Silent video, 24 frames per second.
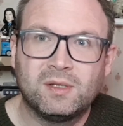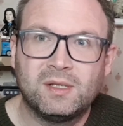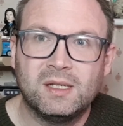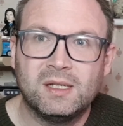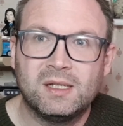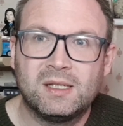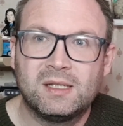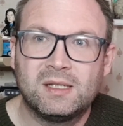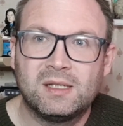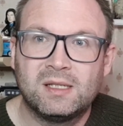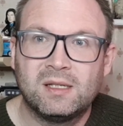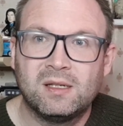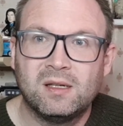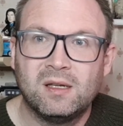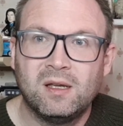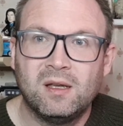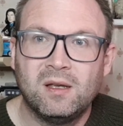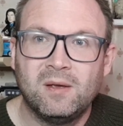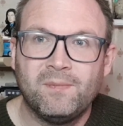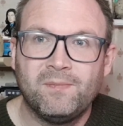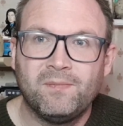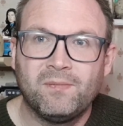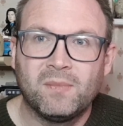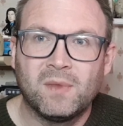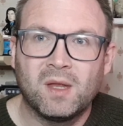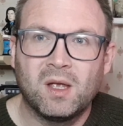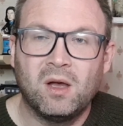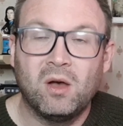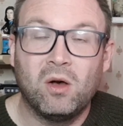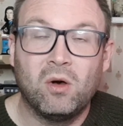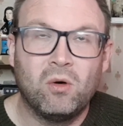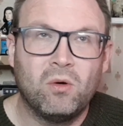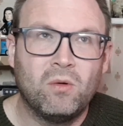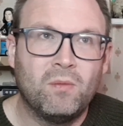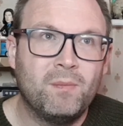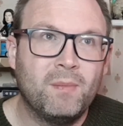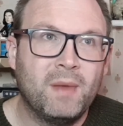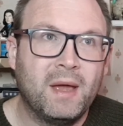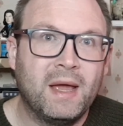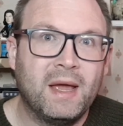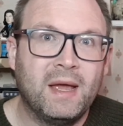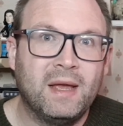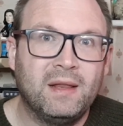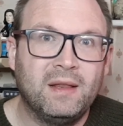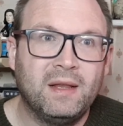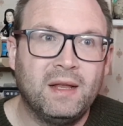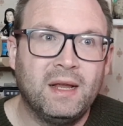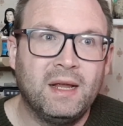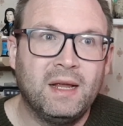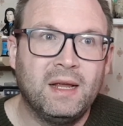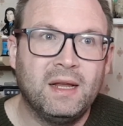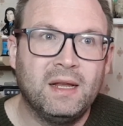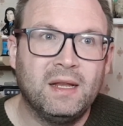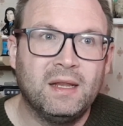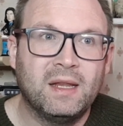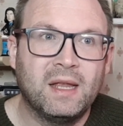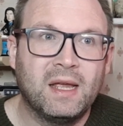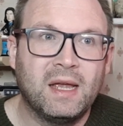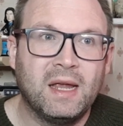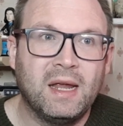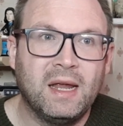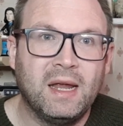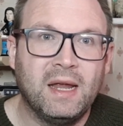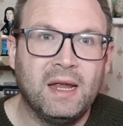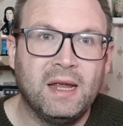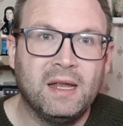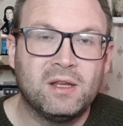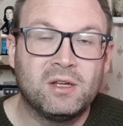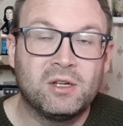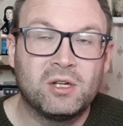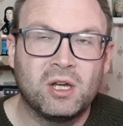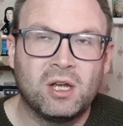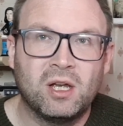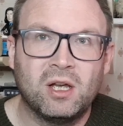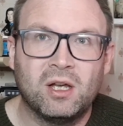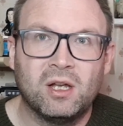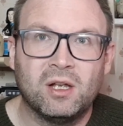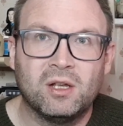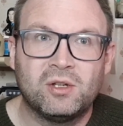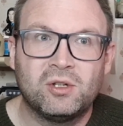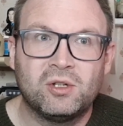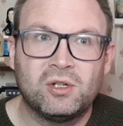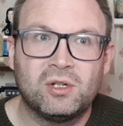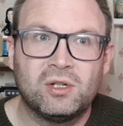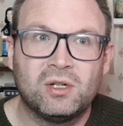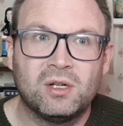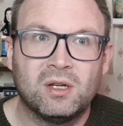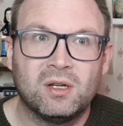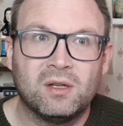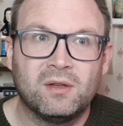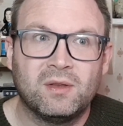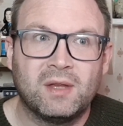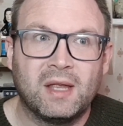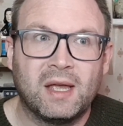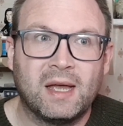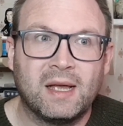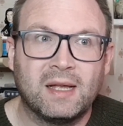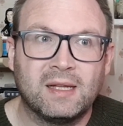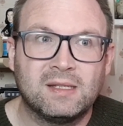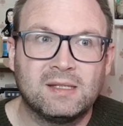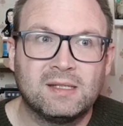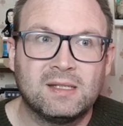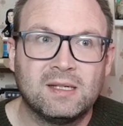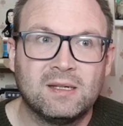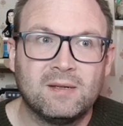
this old man in a church that